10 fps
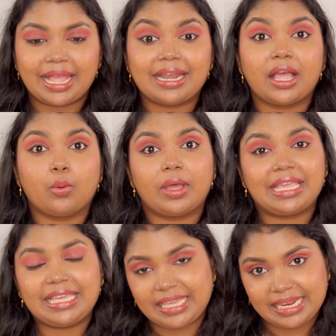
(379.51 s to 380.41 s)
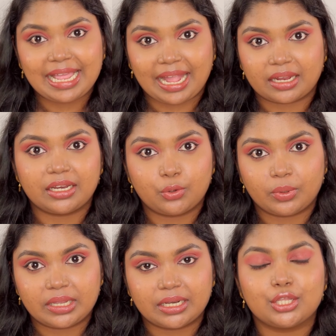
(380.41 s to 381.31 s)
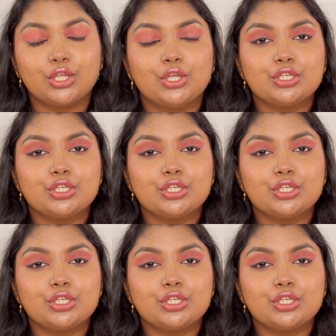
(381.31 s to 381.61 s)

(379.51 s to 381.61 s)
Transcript: and how I heal acne quickly.